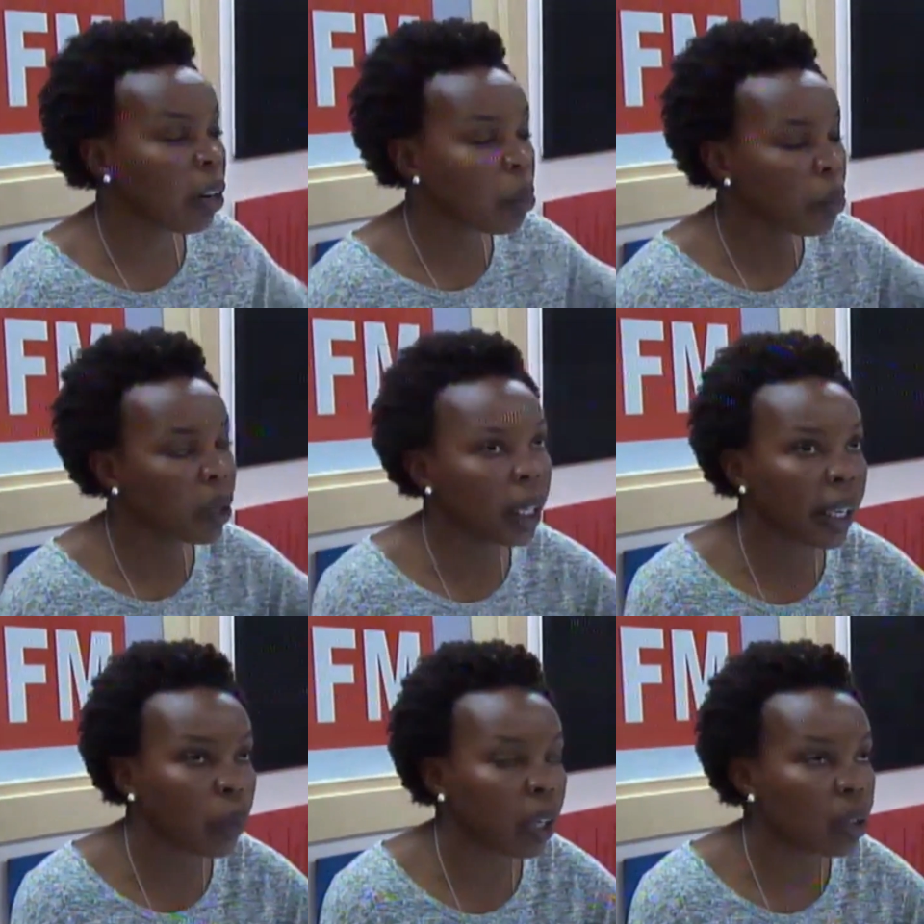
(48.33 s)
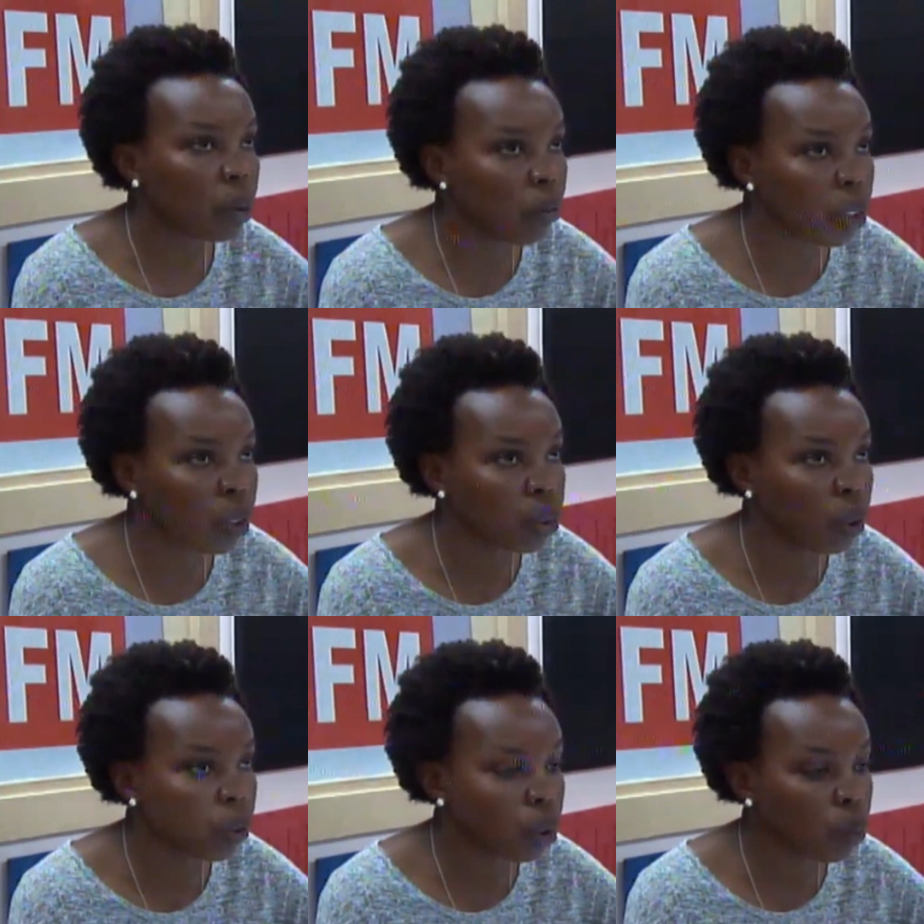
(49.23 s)
And I remember when I saw videos
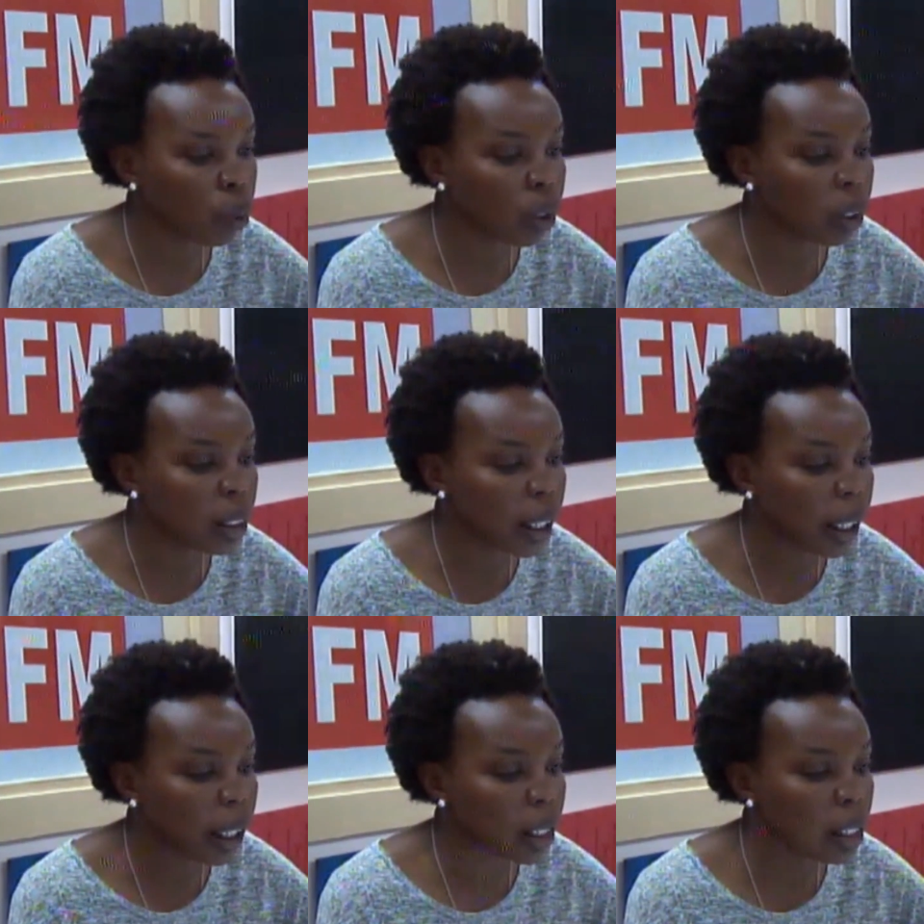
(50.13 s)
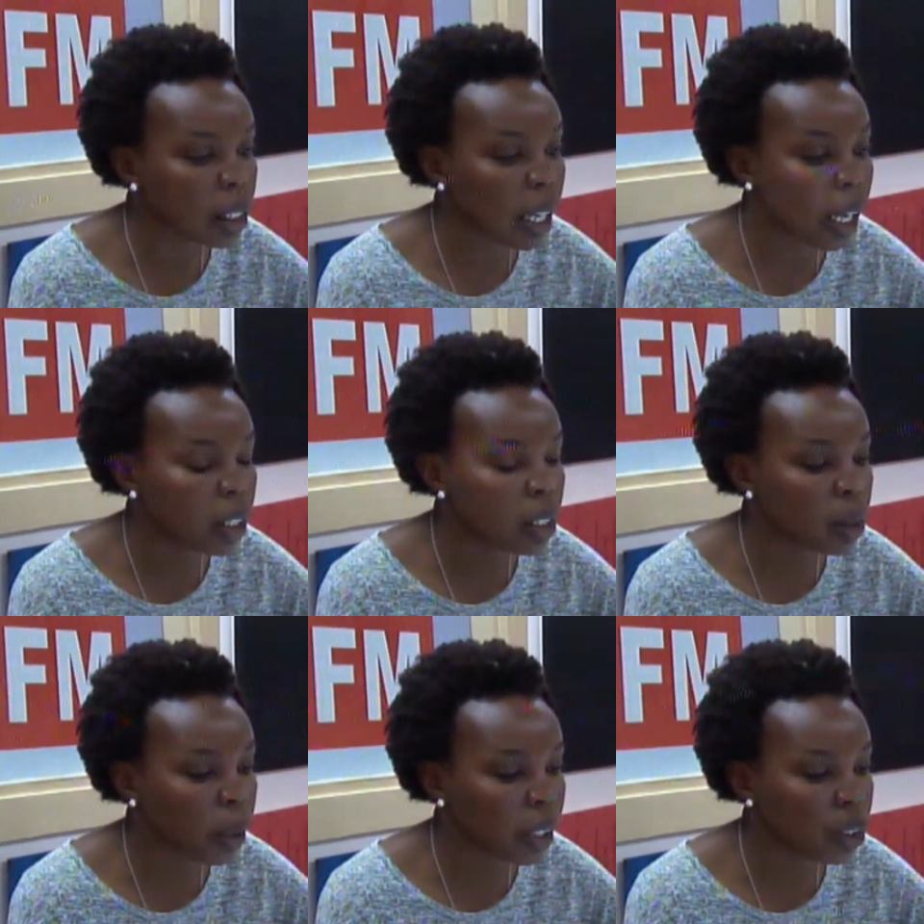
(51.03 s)
of John Paul II
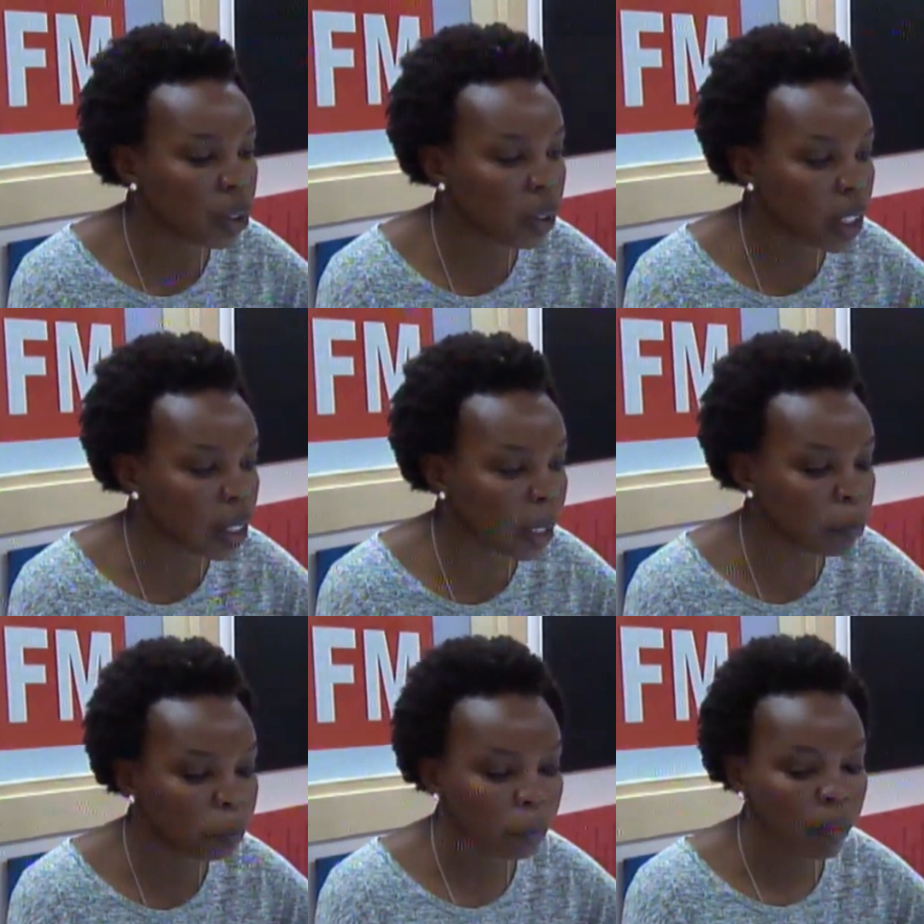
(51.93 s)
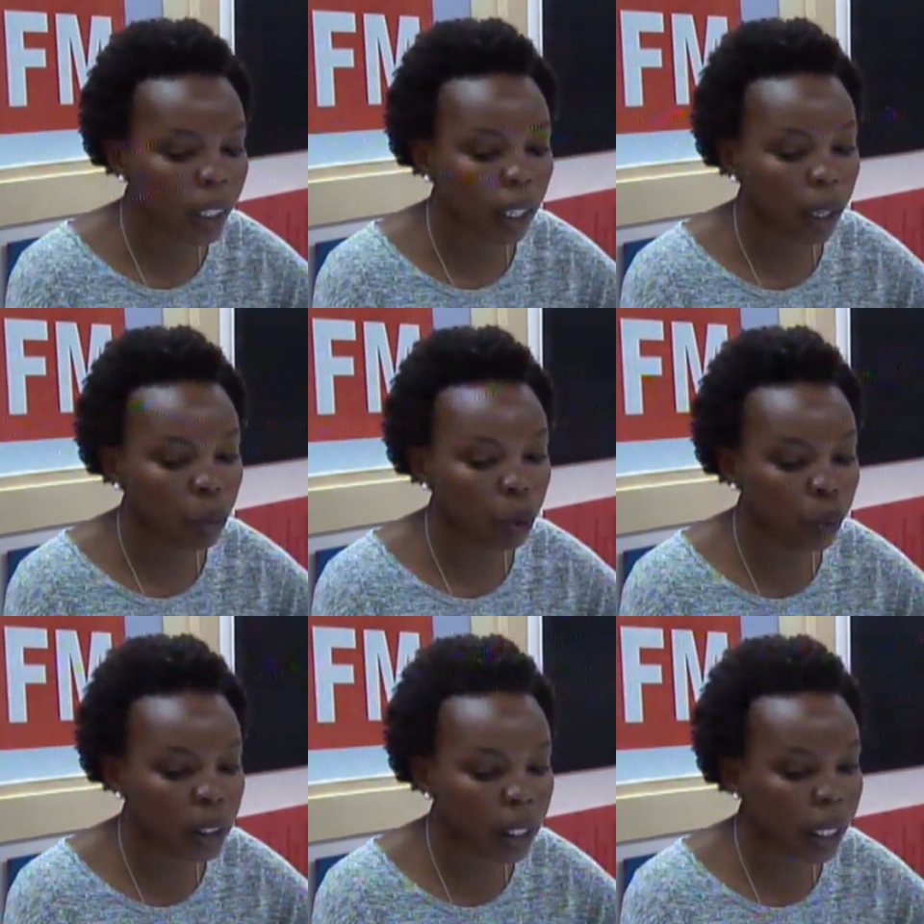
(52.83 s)
and Mother Teresa,
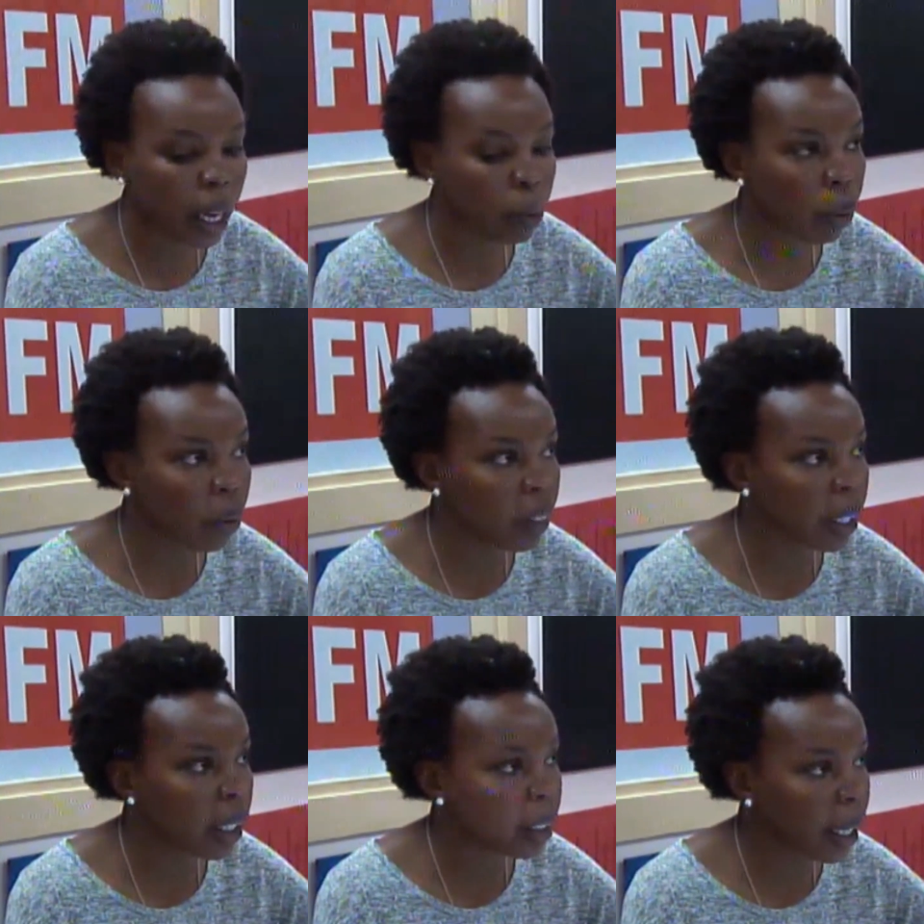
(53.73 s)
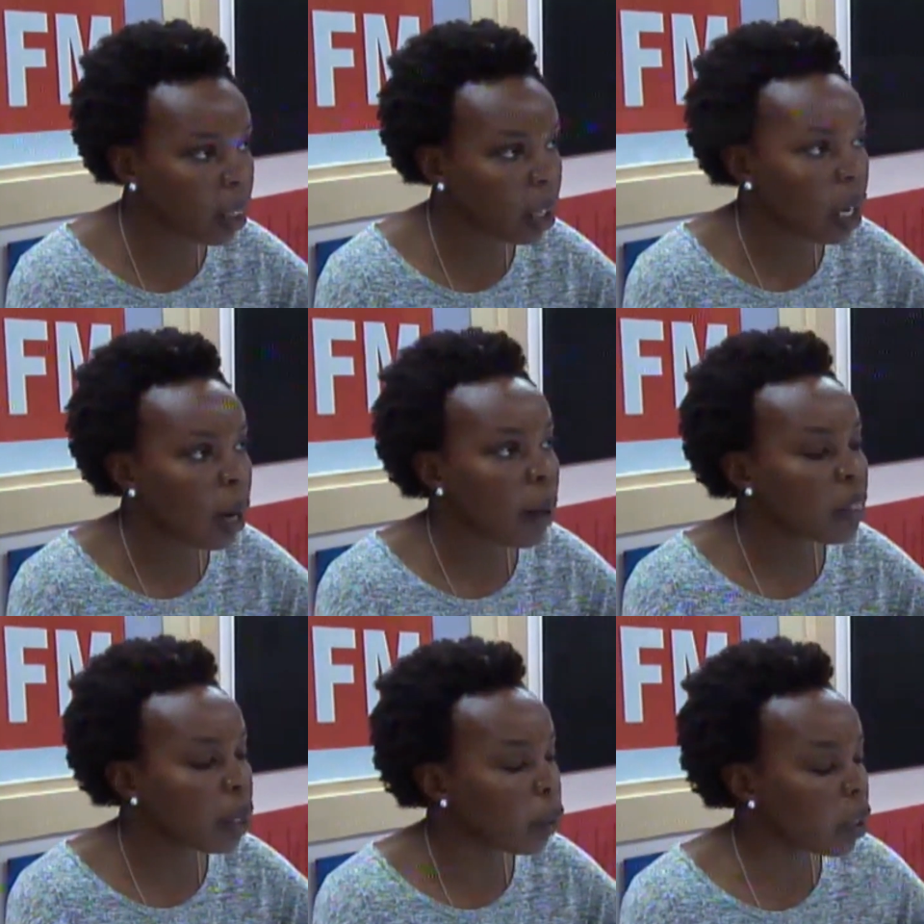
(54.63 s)
you would see that upon their death,
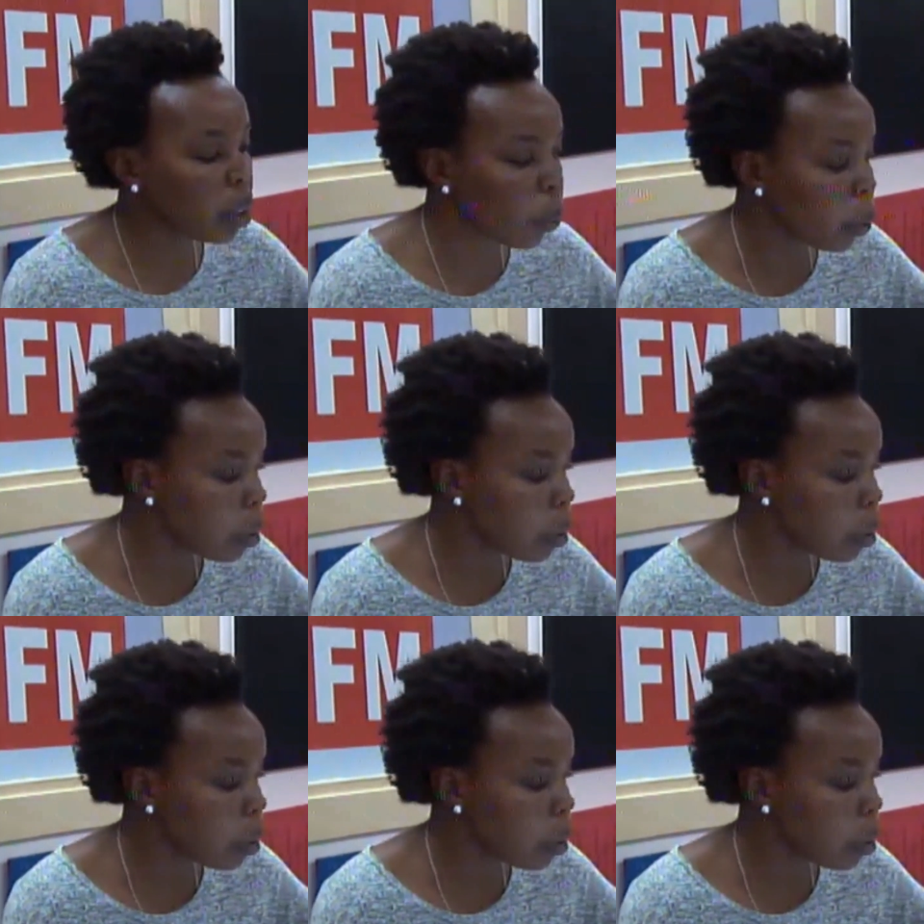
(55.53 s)
there was